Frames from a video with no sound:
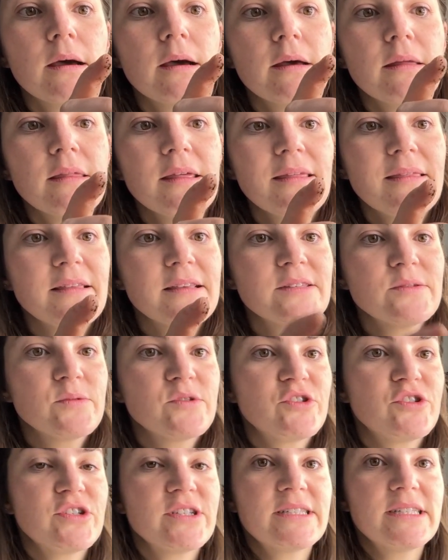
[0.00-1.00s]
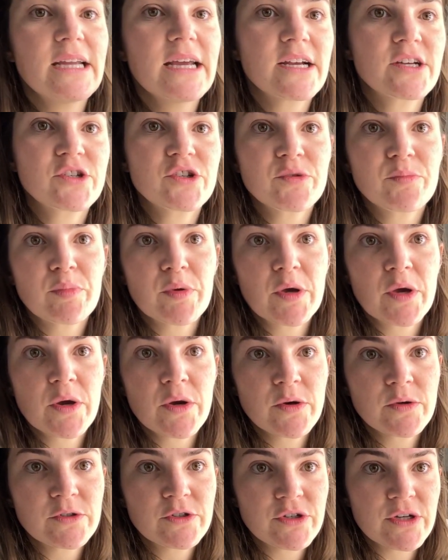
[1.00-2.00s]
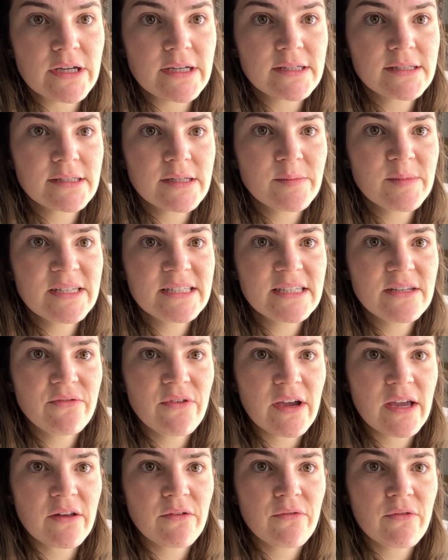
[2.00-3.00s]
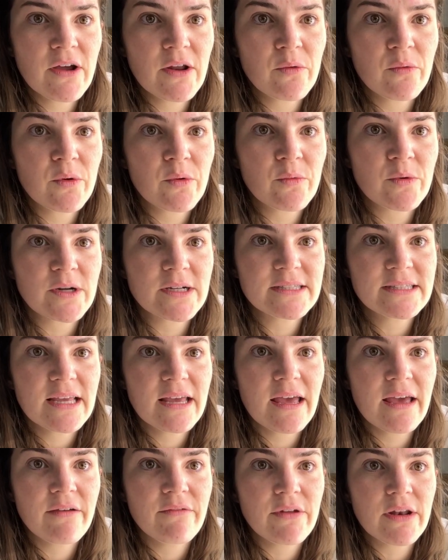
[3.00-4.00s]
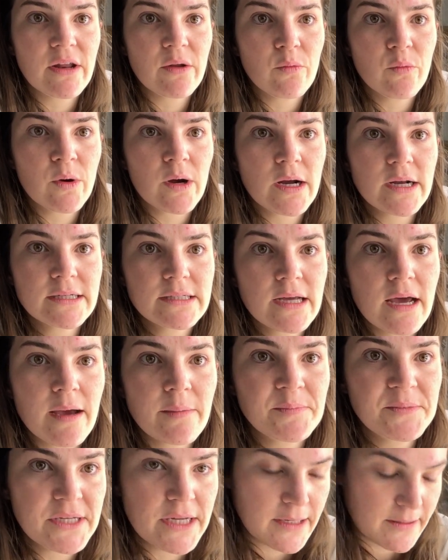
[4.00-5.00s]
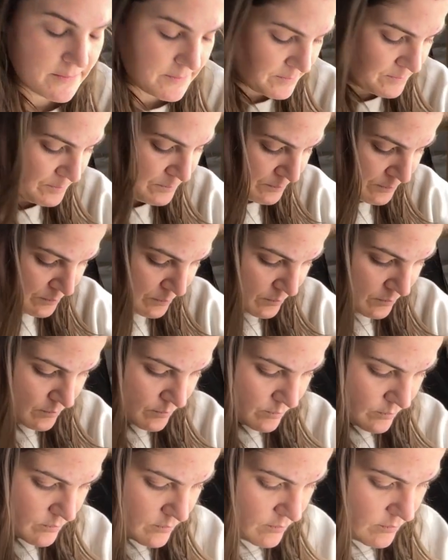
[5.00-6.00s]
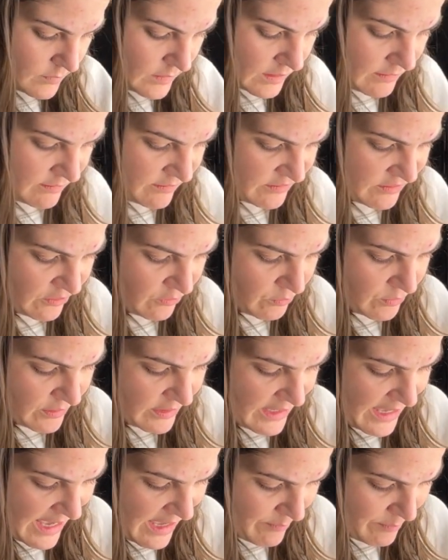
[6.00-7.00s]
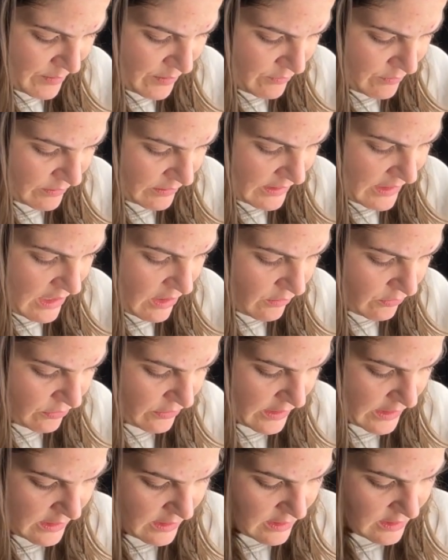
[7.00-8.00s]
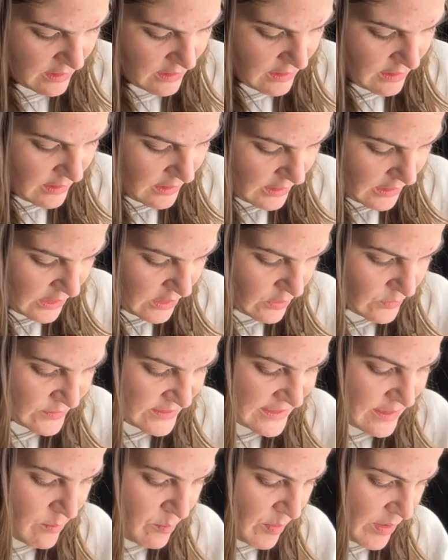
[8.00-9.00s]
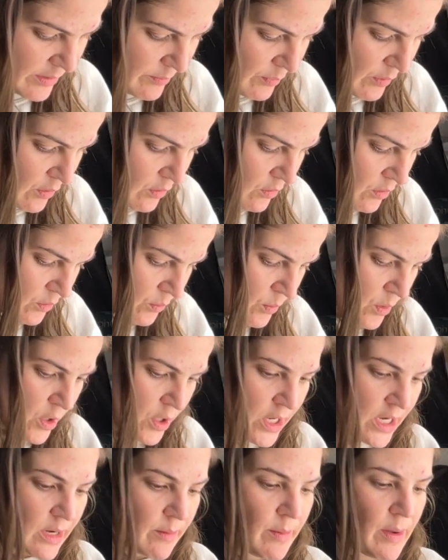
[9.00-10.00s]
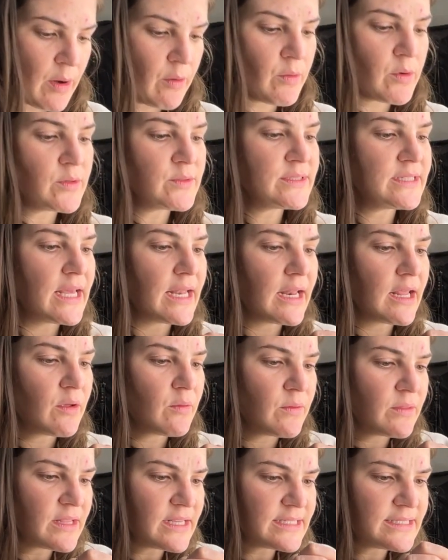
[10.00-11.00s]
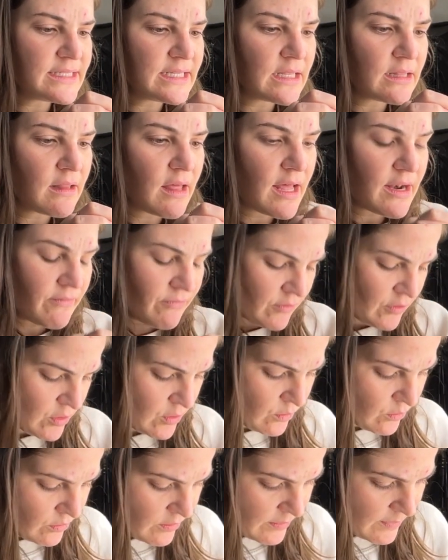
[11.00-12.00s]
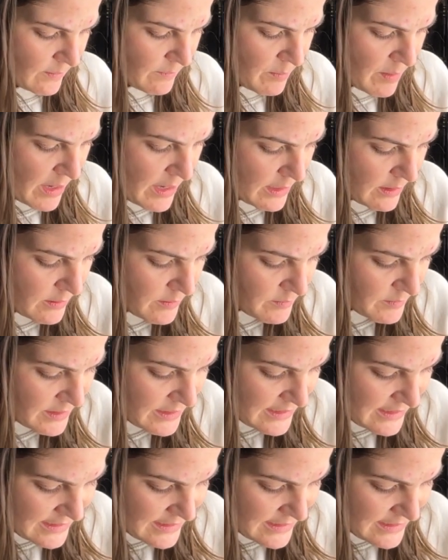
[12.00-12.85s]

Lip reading: I think this one's just extra precocious. Let me see if I can find one where it's evident where I topped it. Still really happy, really healthy. Some people are worried about rosetting when they see a lot of growth at the bottom.